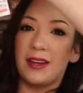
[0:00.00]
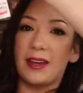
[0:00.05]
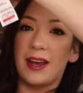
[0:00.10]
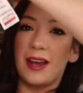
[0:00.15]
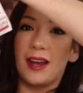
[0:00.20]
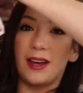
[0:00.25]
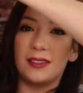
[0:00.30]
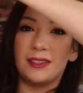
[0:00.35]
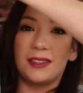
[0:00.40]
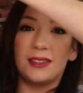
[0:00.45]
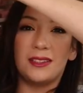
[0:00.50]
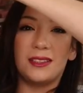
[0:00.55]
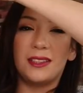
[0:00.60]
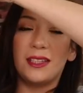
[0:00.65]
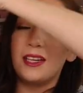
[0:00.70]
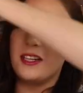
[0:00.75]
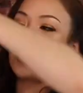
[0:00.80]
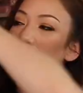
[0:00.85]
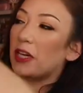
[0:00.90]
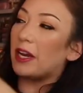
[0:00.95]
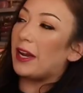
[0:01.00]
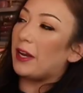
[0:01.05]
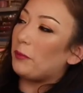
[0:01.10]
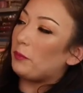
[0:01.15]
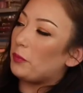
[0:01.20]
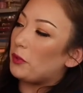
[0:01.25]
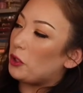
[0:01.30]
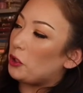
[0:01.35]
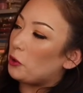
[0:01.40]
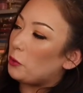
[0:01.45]
Yeah, such a
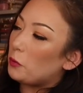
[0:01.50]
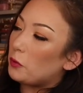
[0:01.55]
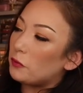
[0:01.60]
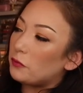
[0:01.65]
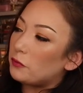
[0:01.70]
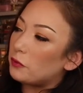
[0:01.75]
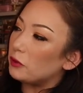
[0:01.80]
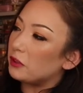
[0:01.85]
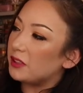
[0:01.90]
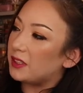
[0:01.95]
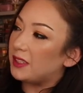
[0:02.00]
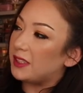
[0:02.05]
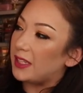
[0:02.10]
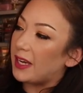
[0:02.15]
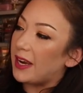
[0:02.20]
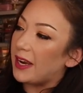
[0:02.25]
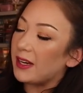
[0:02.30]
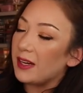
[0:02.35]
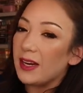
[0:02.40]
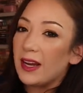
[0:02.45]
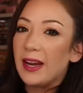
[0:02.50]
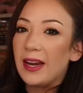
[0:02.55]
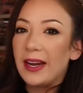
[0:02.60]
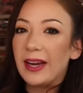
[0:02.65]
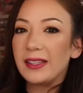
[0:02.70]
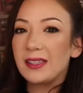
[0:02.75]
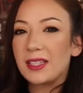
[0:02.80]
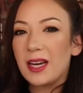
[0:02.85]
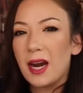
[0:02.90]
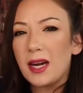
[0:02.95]
beautiful set.
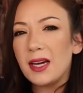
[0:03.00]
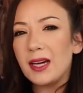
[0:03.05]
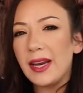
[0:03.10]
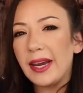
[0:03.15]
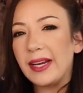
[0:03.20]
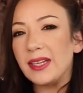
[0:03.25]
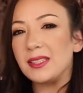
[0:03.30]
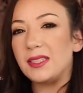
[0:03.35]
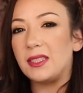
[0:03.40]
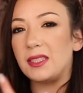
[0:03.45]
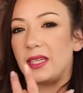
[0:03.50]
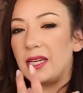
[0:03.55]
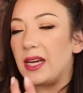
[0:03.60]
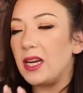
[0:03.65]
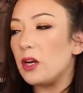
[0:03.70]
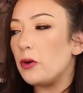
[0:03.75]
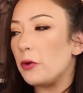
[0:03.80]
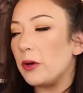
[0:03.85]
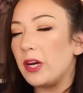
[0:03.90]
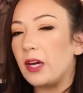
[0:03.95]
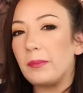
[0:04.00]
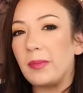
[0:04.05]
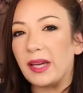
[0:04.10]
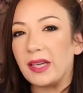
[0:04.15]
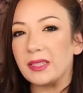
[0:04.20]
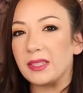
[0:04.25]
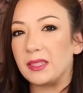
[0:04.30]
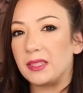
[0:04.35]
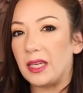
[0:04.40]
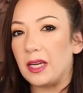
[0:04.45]
It's kind of like a sea green,
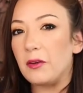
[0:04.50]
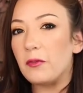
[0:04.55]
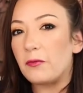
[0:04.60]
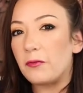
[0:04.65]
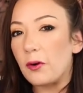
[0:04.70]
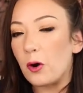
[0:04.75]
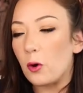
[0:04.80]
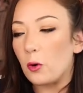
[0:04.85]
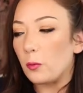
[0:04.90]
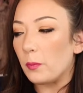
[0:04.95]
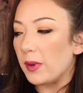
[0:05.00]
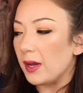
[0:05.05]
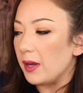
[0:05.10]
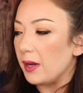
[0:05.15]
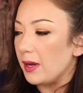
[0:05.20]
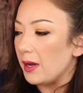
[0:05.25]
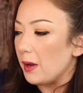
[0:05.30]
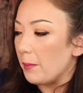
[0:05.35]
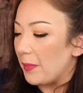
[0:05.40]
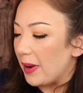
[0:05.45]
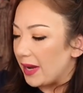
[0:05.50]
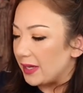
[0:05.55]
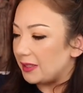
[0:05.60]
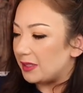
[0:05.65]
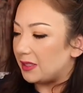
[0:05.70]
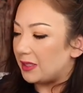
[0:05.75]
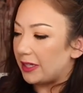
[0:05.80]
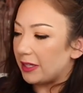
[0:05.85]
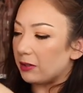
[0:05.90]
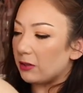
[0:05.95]
like a sea foam
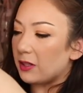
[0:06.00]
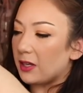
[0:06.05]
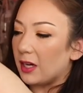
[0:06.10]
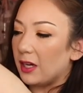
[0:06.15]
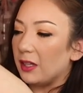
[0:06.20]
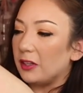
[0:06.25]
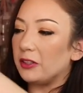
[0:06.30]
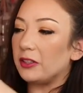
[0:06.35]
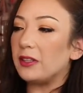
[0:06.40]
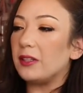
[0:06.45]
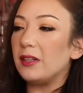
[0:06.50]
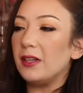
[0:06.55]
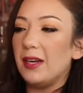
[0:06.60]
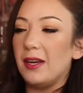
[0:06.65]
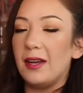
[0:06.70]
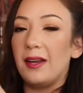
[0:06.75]
pastel color.